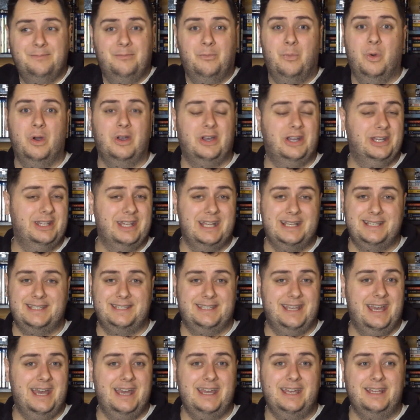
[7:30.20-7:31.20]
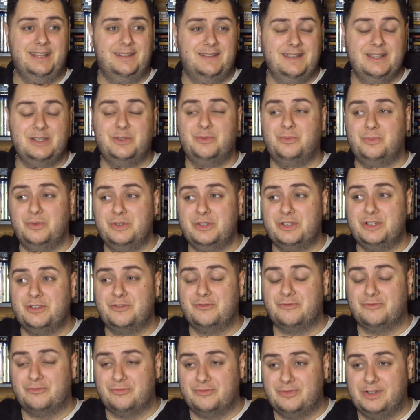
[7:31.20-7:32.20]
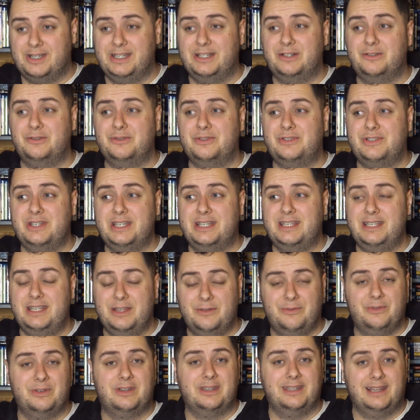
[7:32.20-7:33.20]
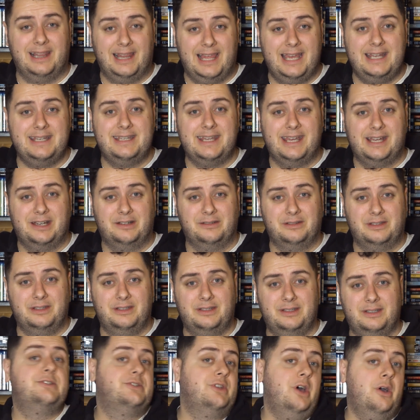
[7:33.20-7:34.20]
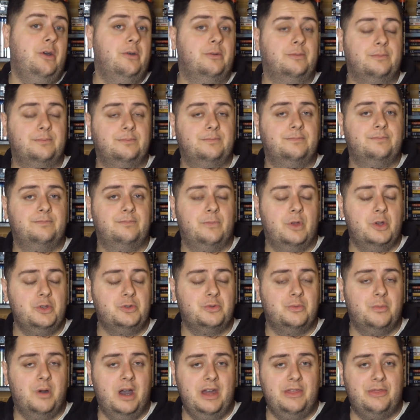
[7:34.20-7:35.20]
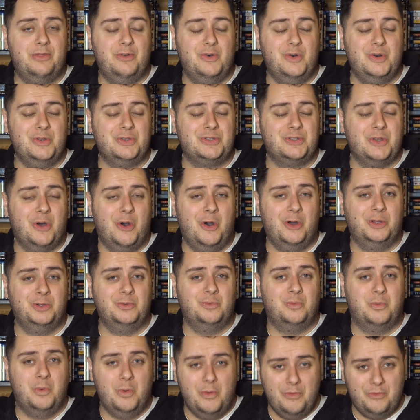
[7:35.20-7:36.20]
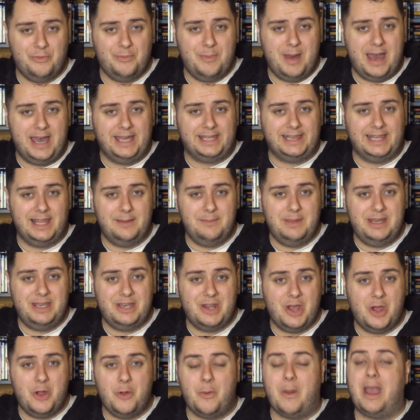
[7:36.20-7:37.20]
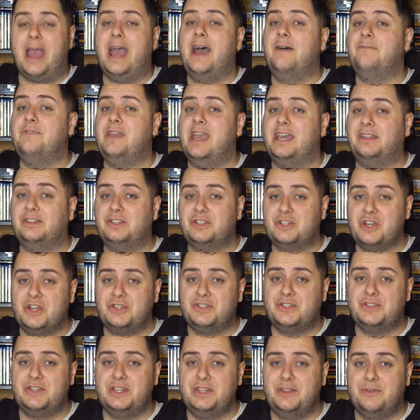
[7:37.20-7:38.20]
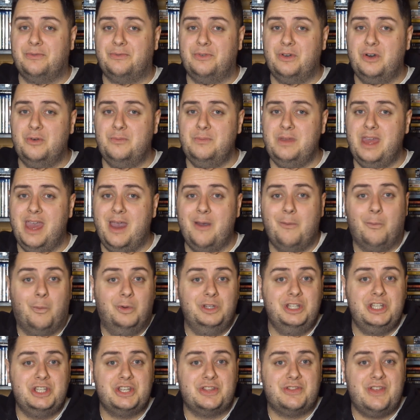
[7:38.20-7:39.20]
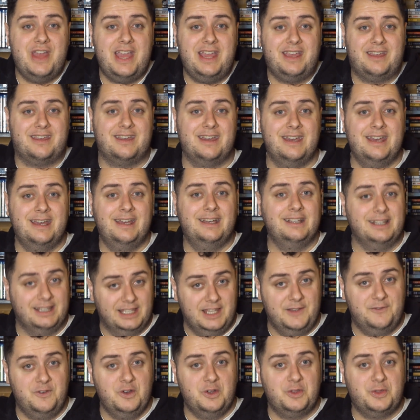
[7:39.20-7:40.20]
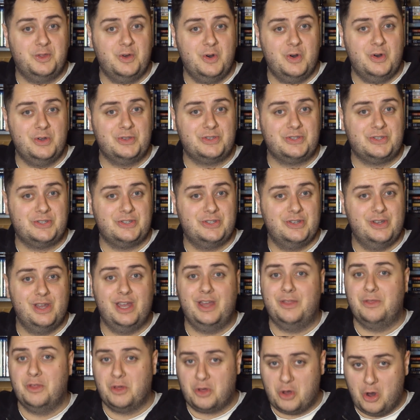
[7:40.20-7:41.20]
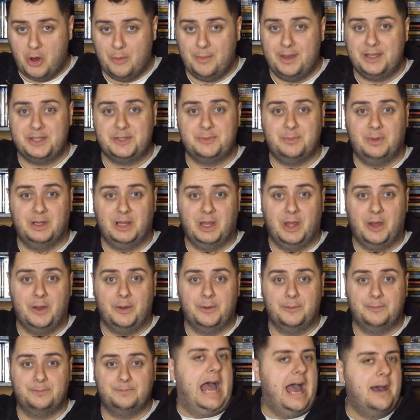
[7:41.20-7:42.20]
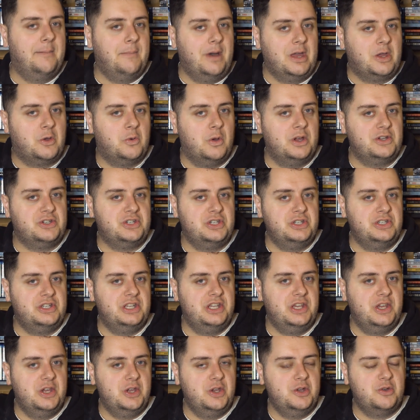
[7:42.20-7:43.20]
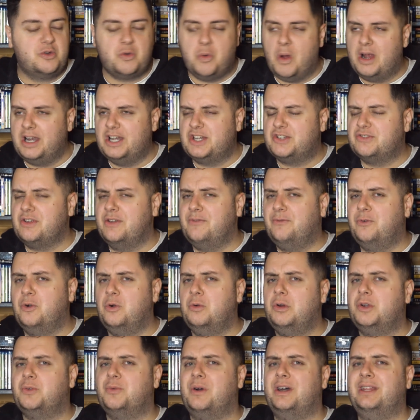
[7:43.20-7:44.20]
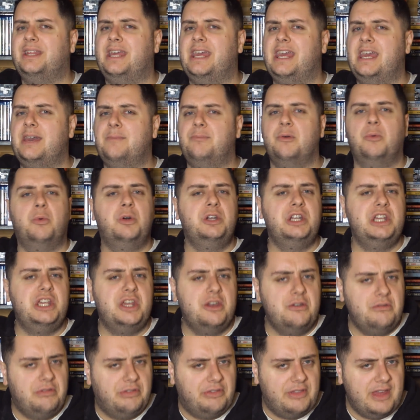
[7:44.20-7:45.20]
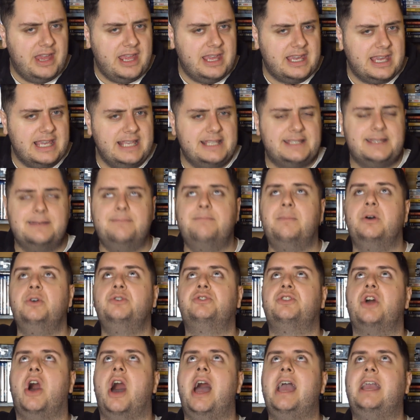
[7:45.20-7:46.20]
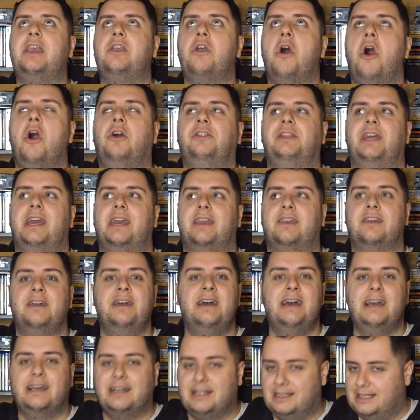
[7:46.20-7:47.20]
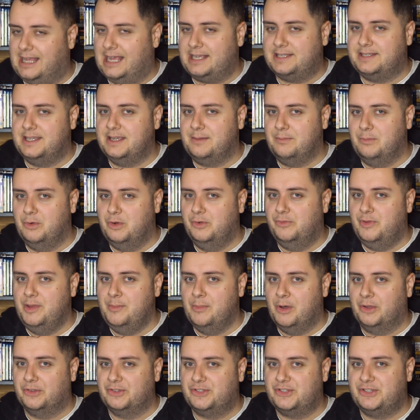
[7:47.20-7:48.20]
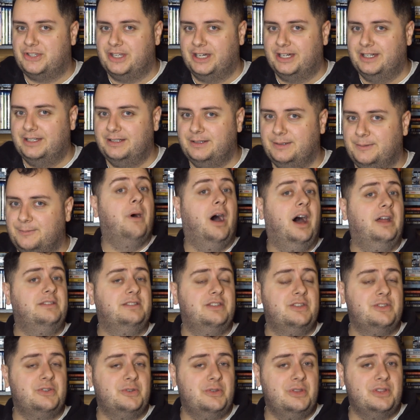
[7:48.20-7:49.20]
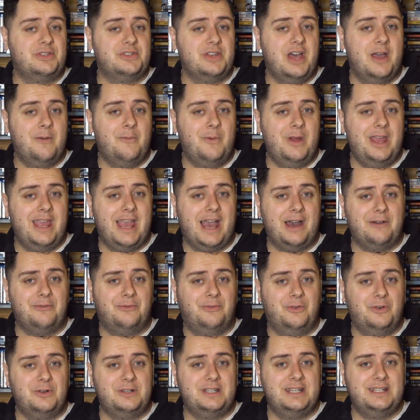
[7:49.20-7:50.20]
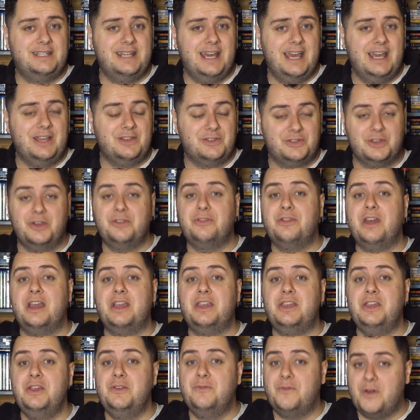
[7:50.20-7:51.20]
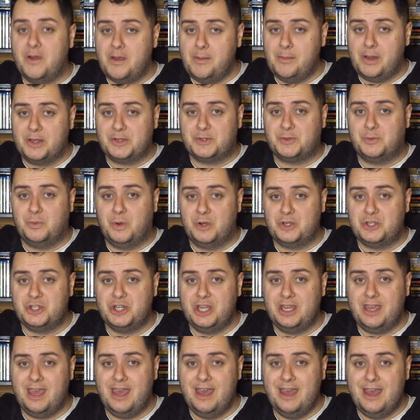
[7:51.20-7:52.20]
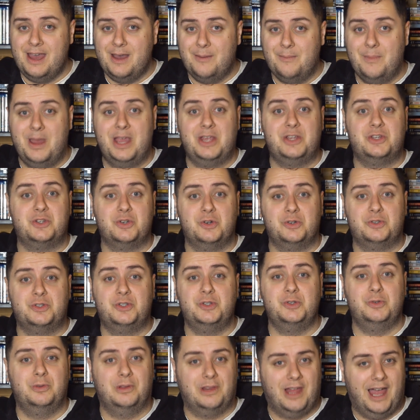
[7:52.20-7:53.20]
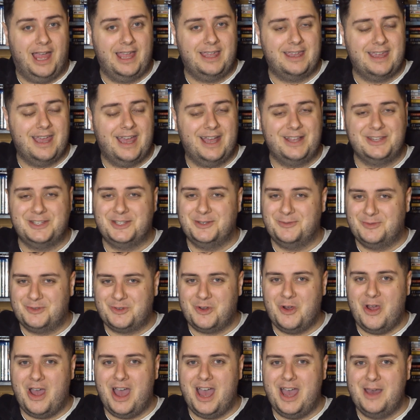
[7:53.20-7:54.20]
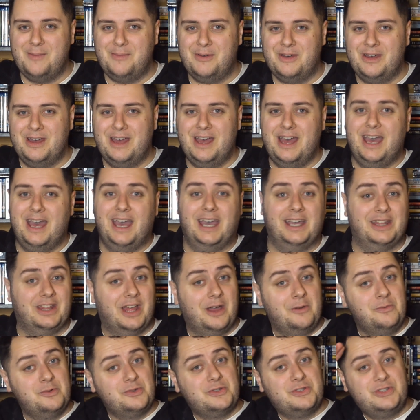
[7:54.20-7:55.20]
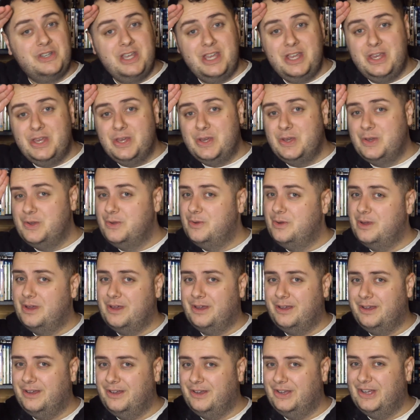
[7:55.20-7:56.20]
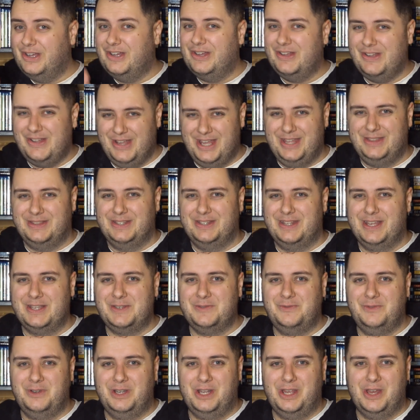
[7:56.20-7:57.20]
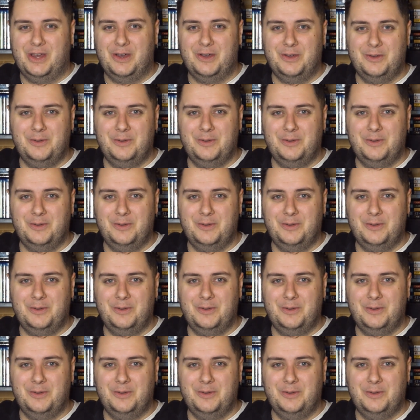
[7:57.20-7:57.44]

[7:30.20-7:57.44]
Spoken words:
what can I say? This was a real significant letdown. So, those were my thoughts on Wolfman. Let me know, have you had a chance to see the film yet? What did you think? Leave your thoughts in the comments below. And my question to you, quite a straightforward one here, but what do you think is the most iconic classic movie monster? But there's all the time we have for today, so thank you very much for watching. Make sure to like and subscribe, and I will see you in the next video.